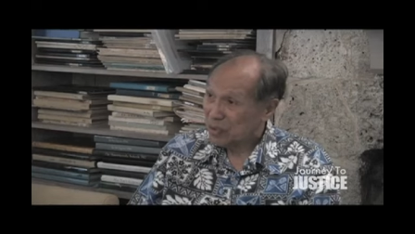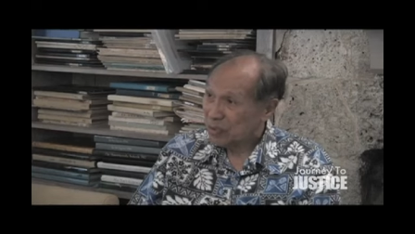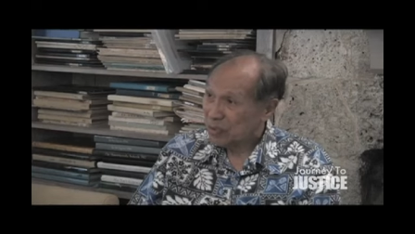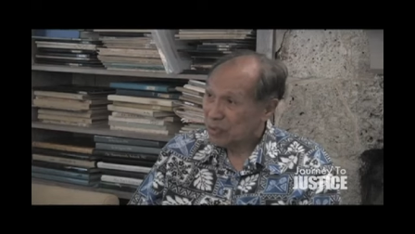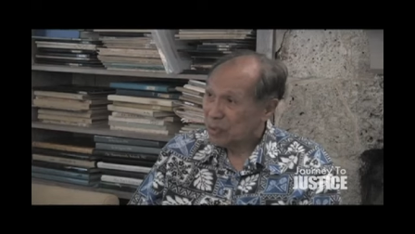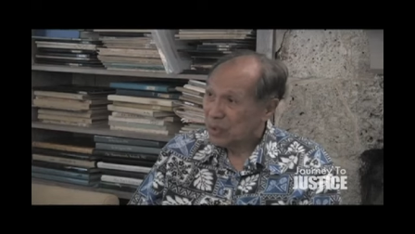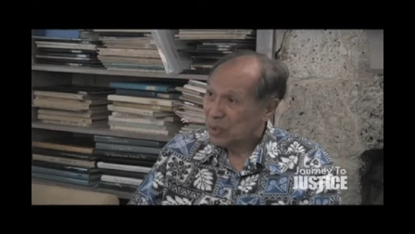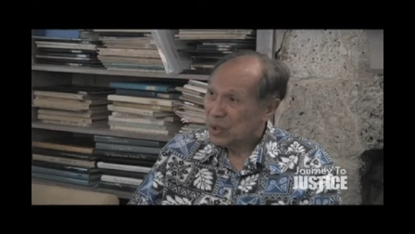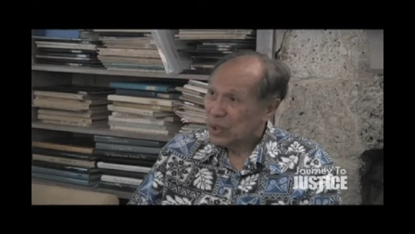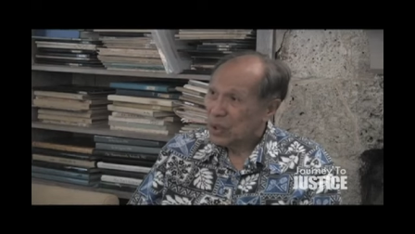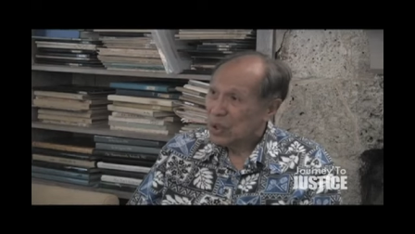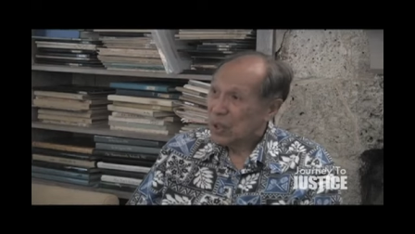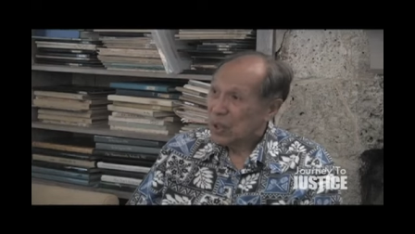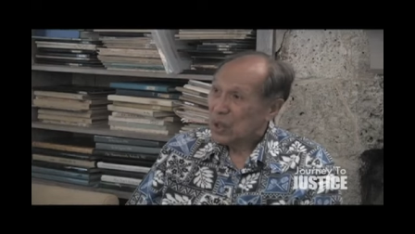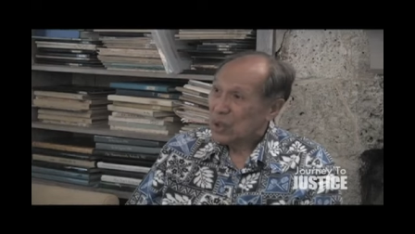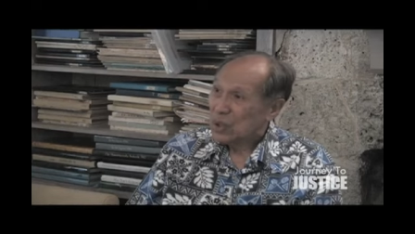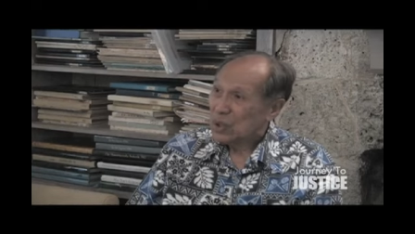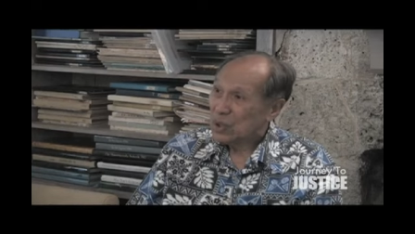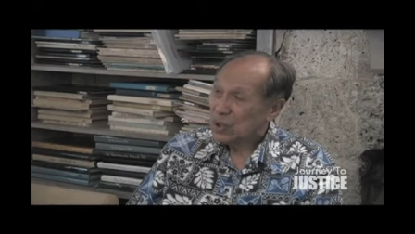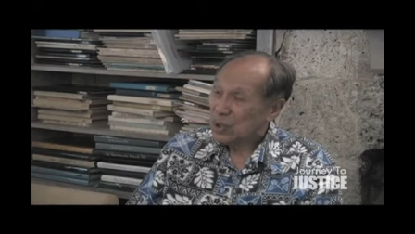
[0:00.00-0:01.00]
Mm -hmm.
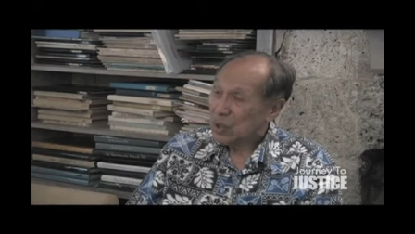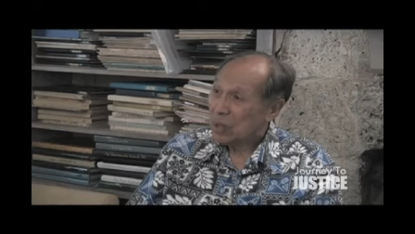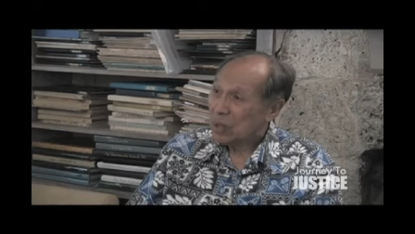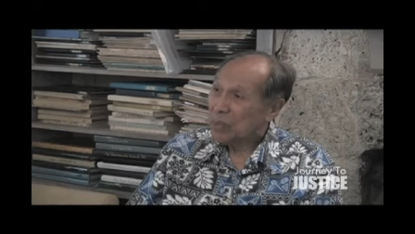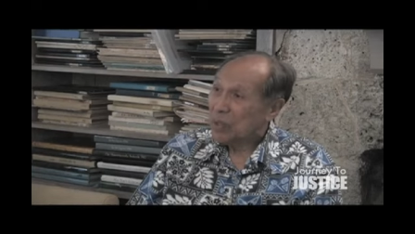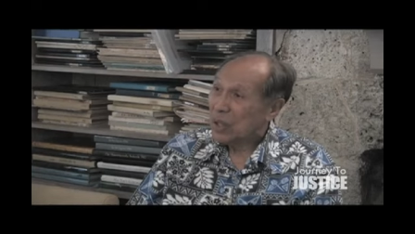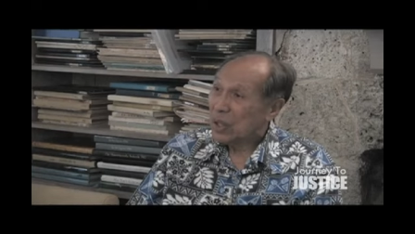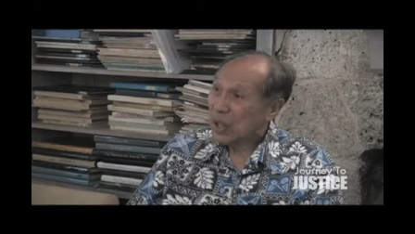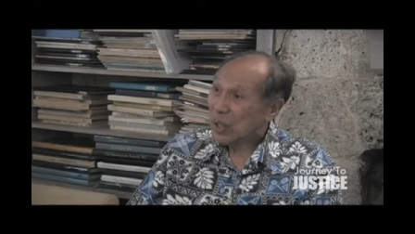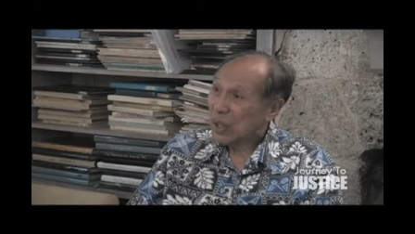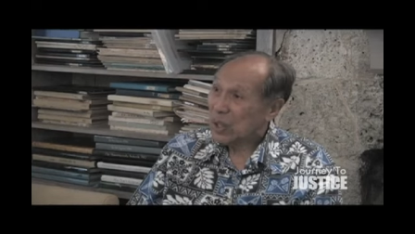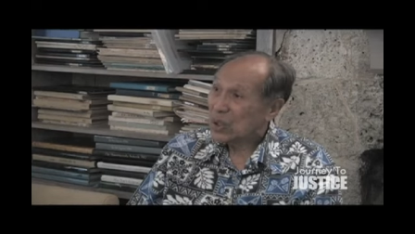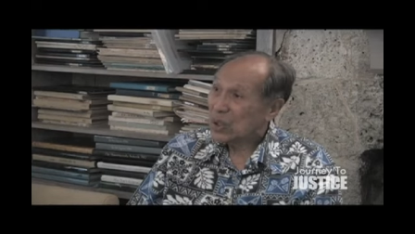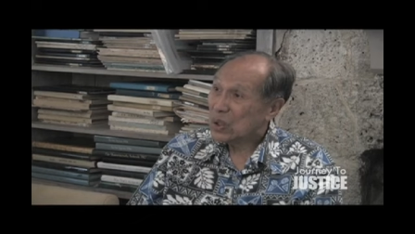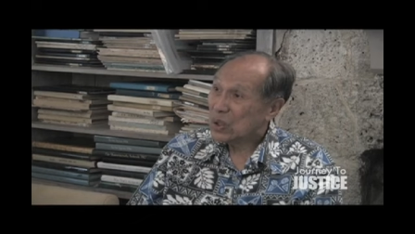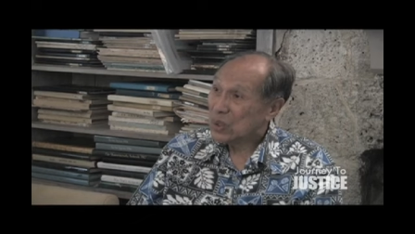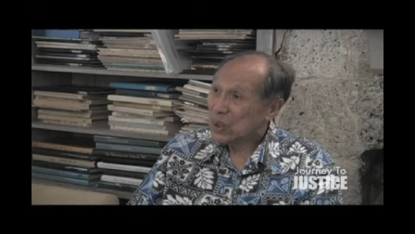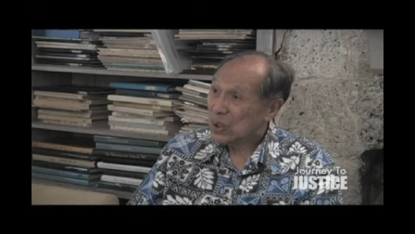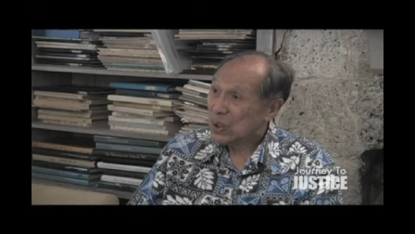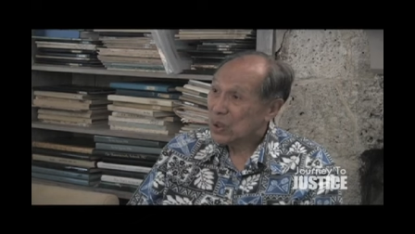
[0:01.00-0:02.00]
So I began
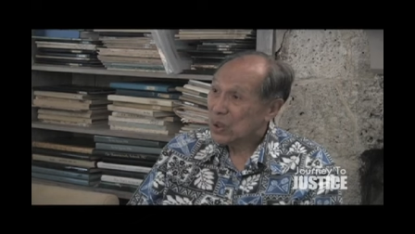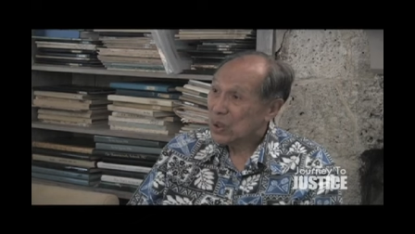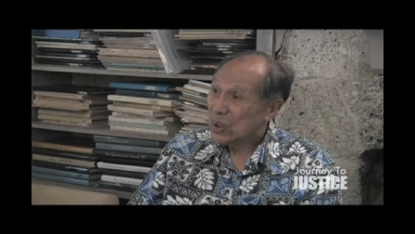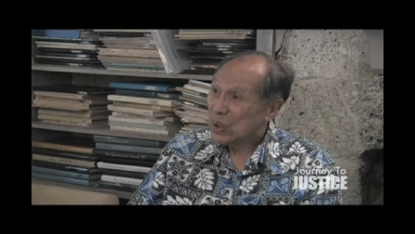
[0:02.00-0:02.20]
to